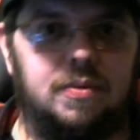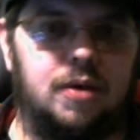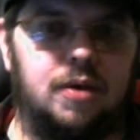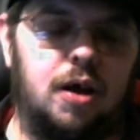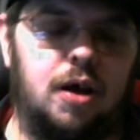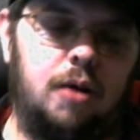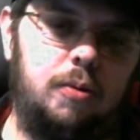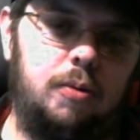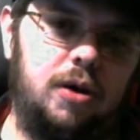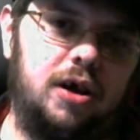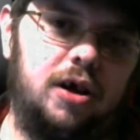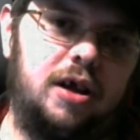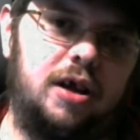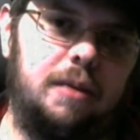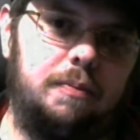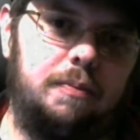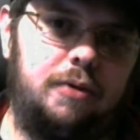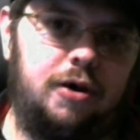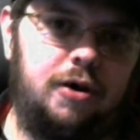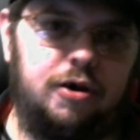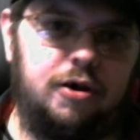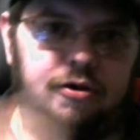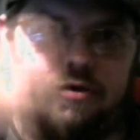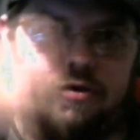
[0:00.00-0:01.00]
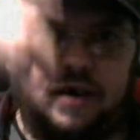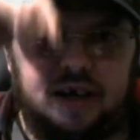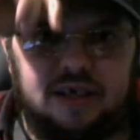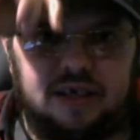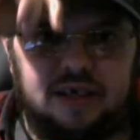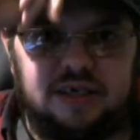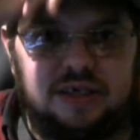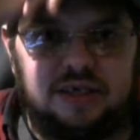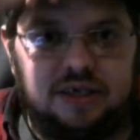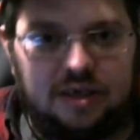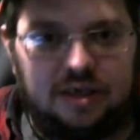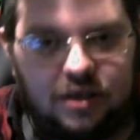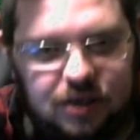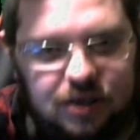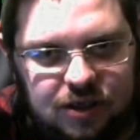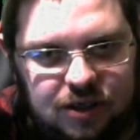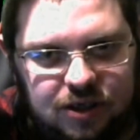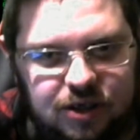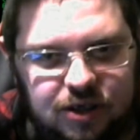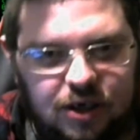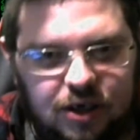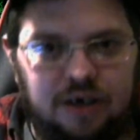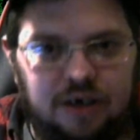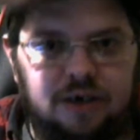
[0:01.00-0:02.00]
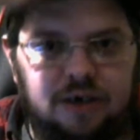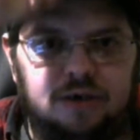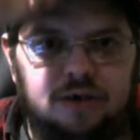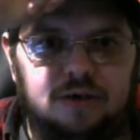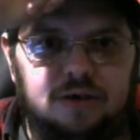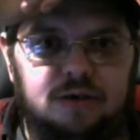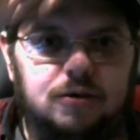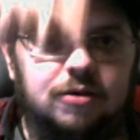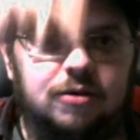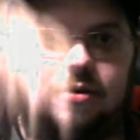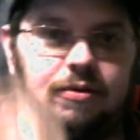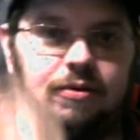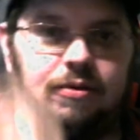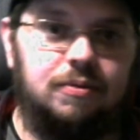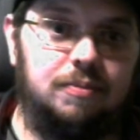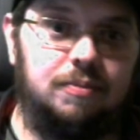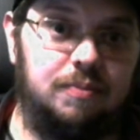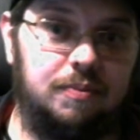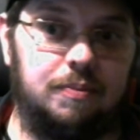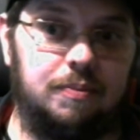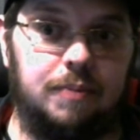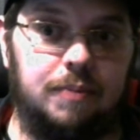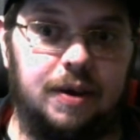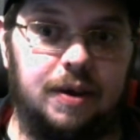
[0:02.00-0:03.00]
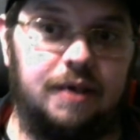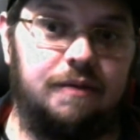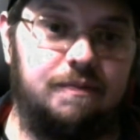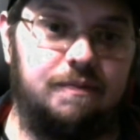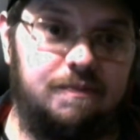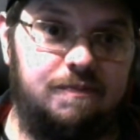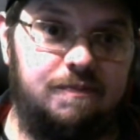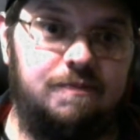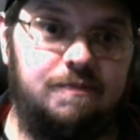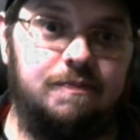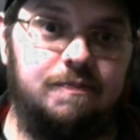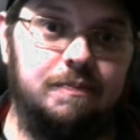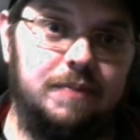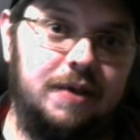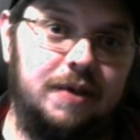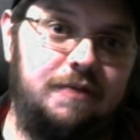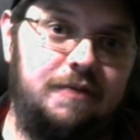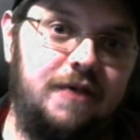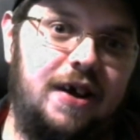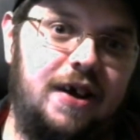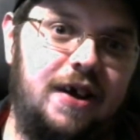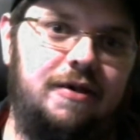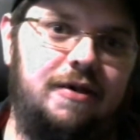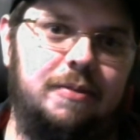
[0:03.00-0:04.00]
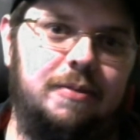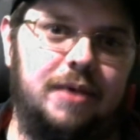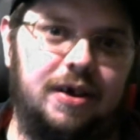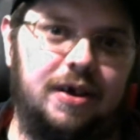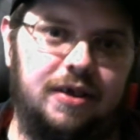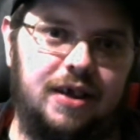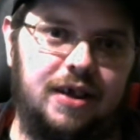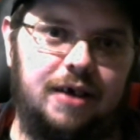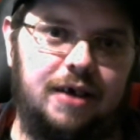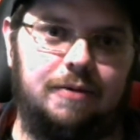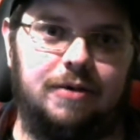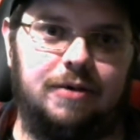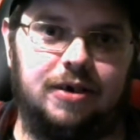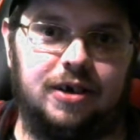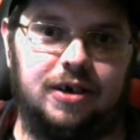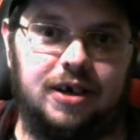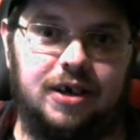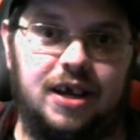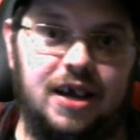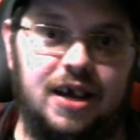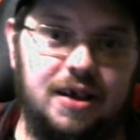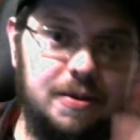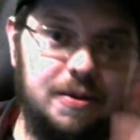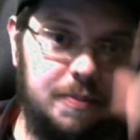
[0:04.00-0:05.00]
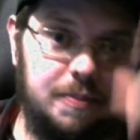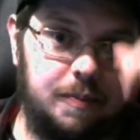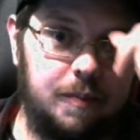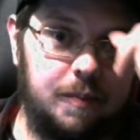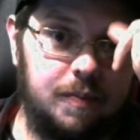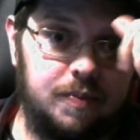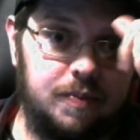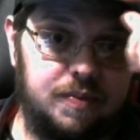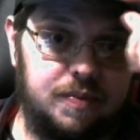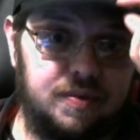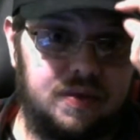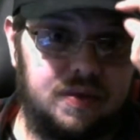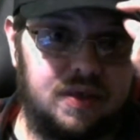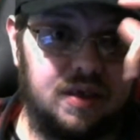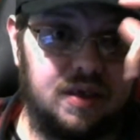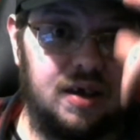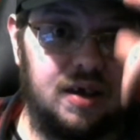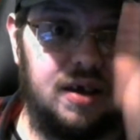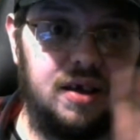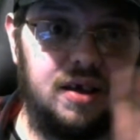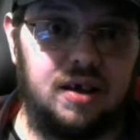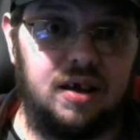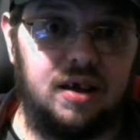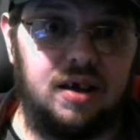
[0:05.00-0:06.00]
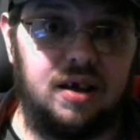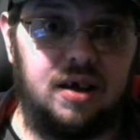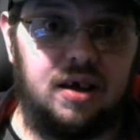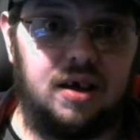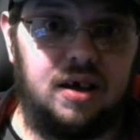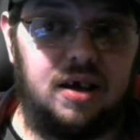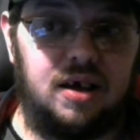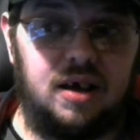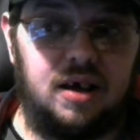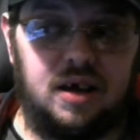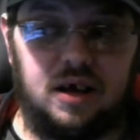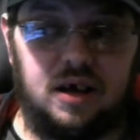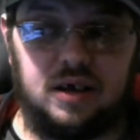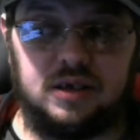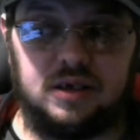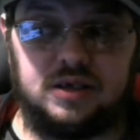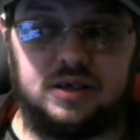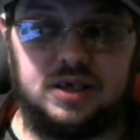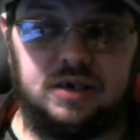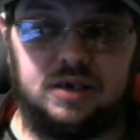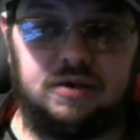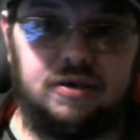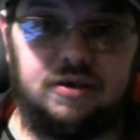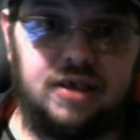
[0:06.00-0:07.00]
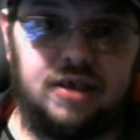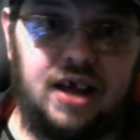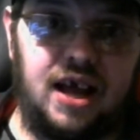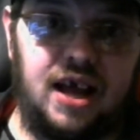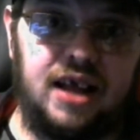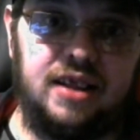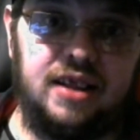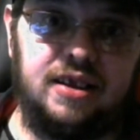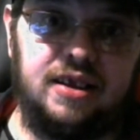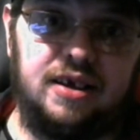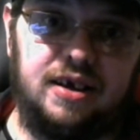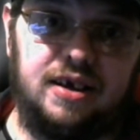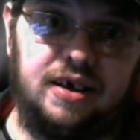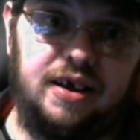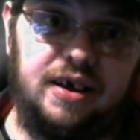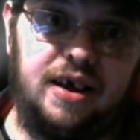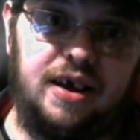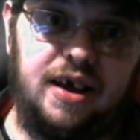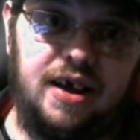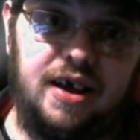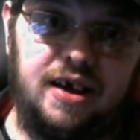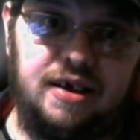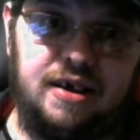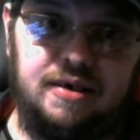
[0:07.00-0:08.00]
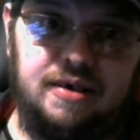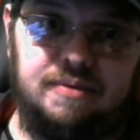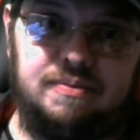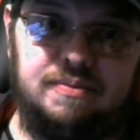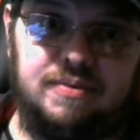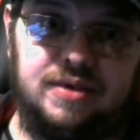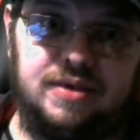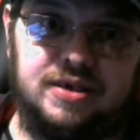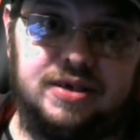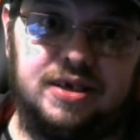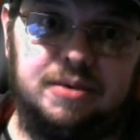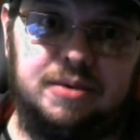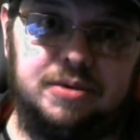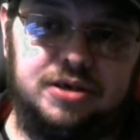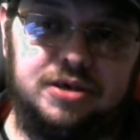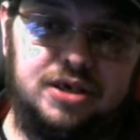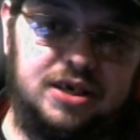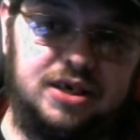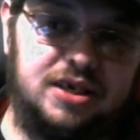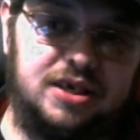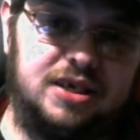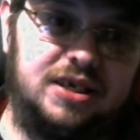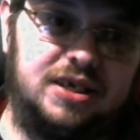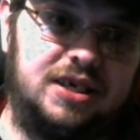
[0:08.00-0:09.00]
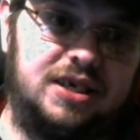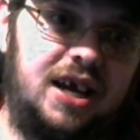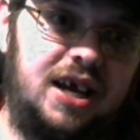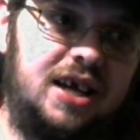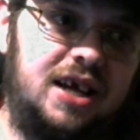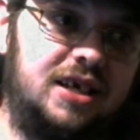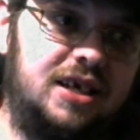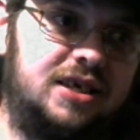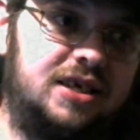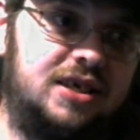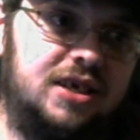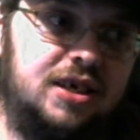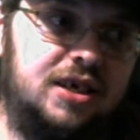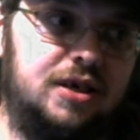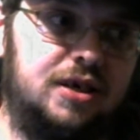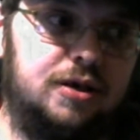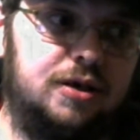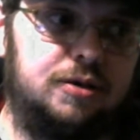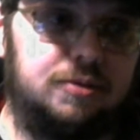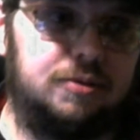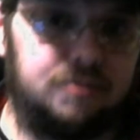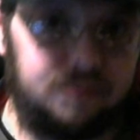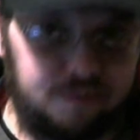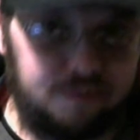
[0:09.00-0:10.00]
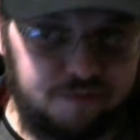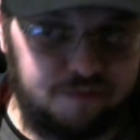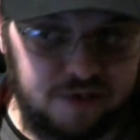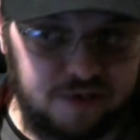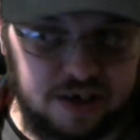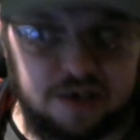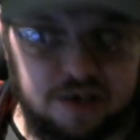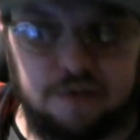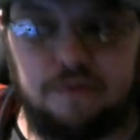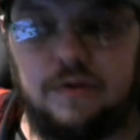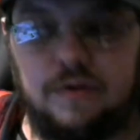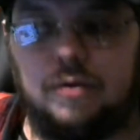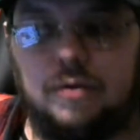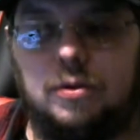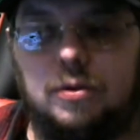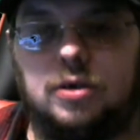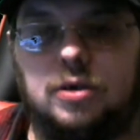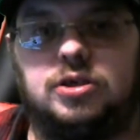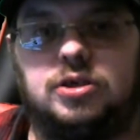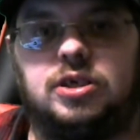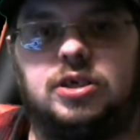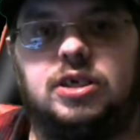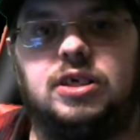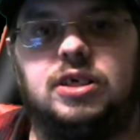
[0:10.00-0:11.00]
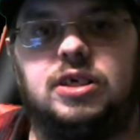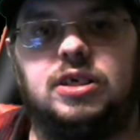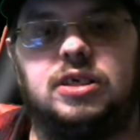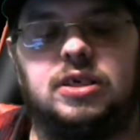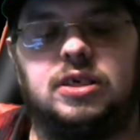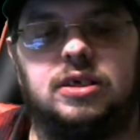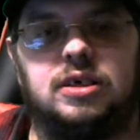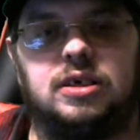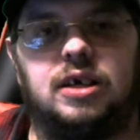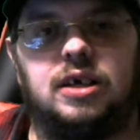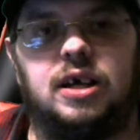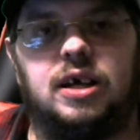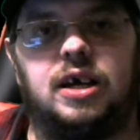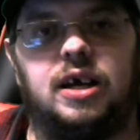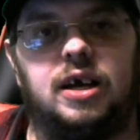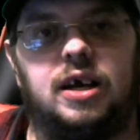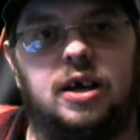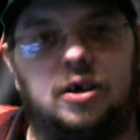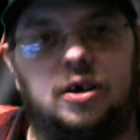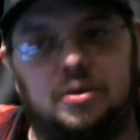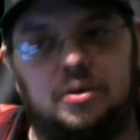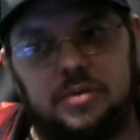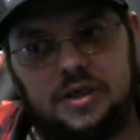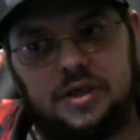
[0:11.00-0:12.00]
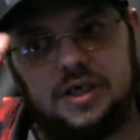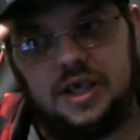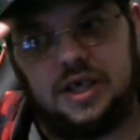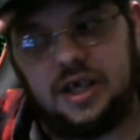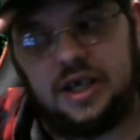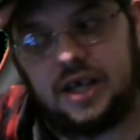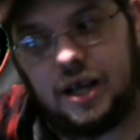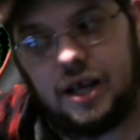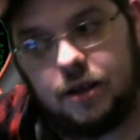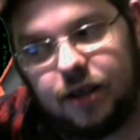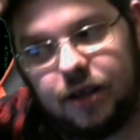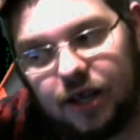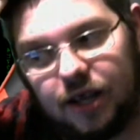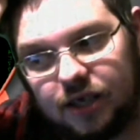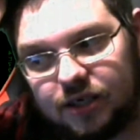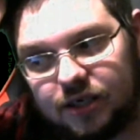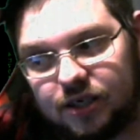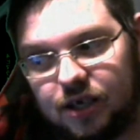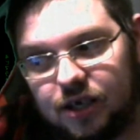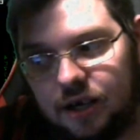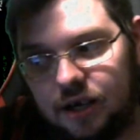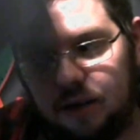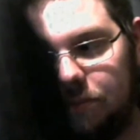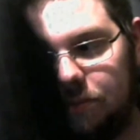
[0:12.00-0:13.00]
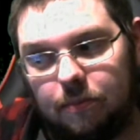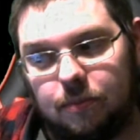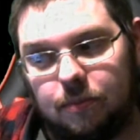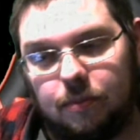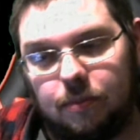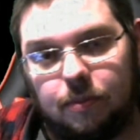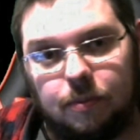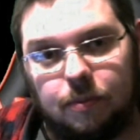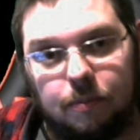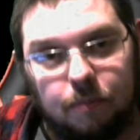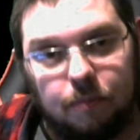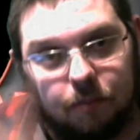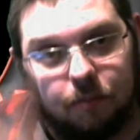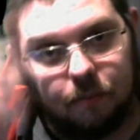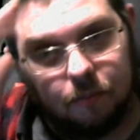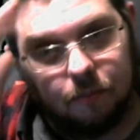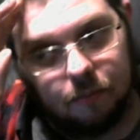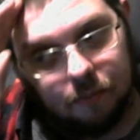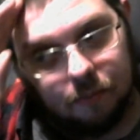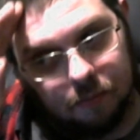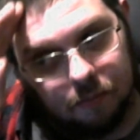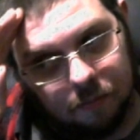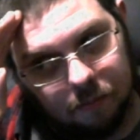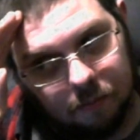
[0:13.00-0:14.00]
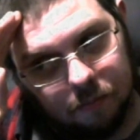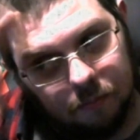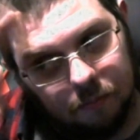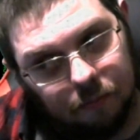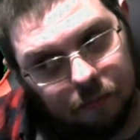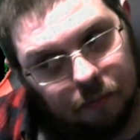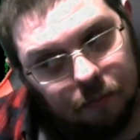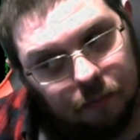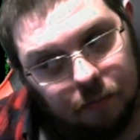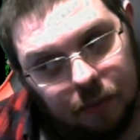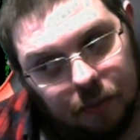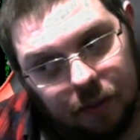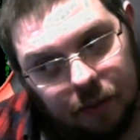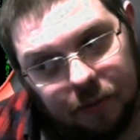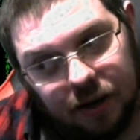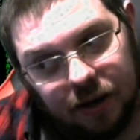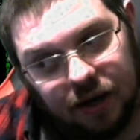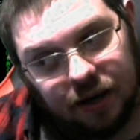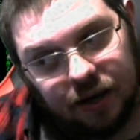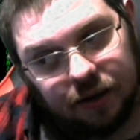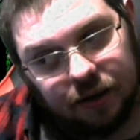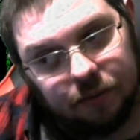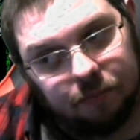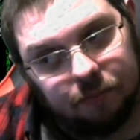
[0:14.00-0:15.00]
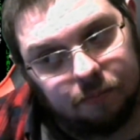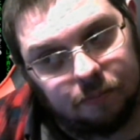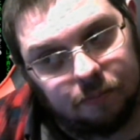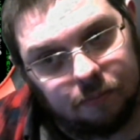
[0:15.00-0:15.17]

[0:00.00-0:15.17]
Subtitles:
a work in progress. So be fair on me on that one, okay? Until then, there's not much I can say. So thank you for watching. I hope to see you again next time. Bye bye.